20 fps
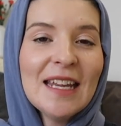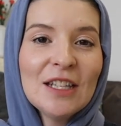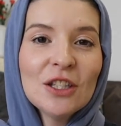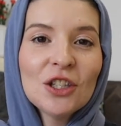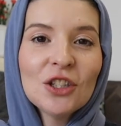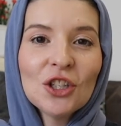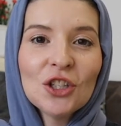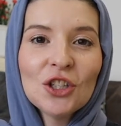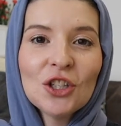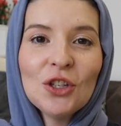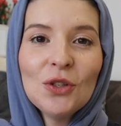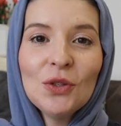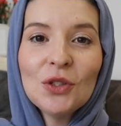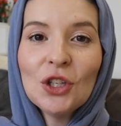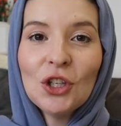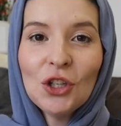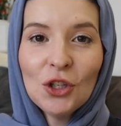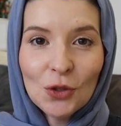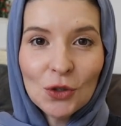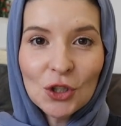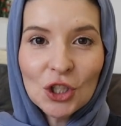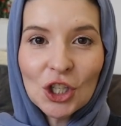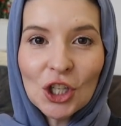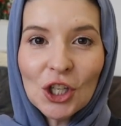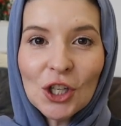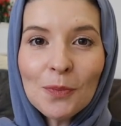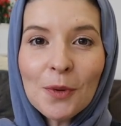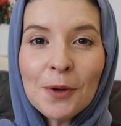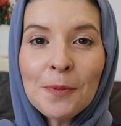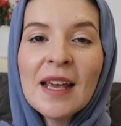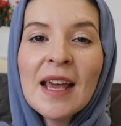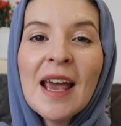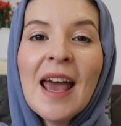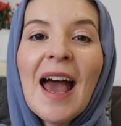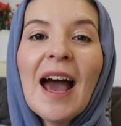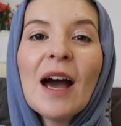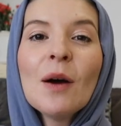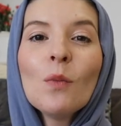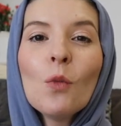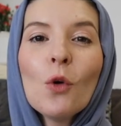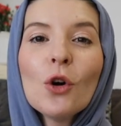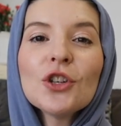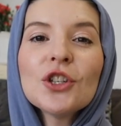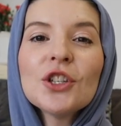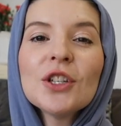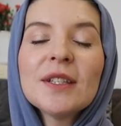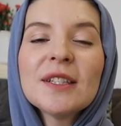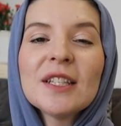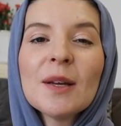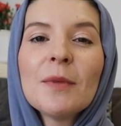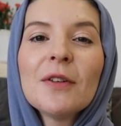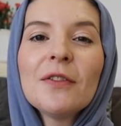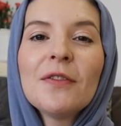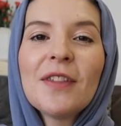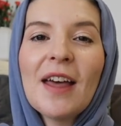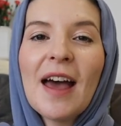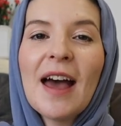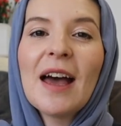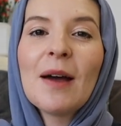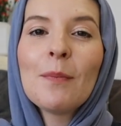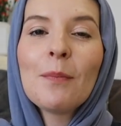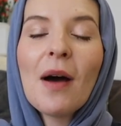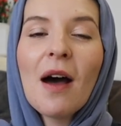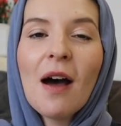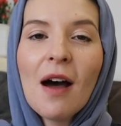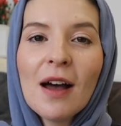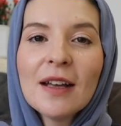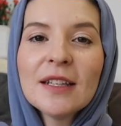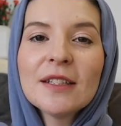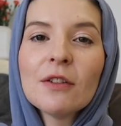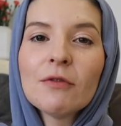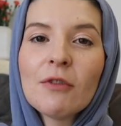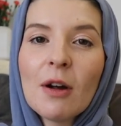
Institute's YouTube and watch some of their past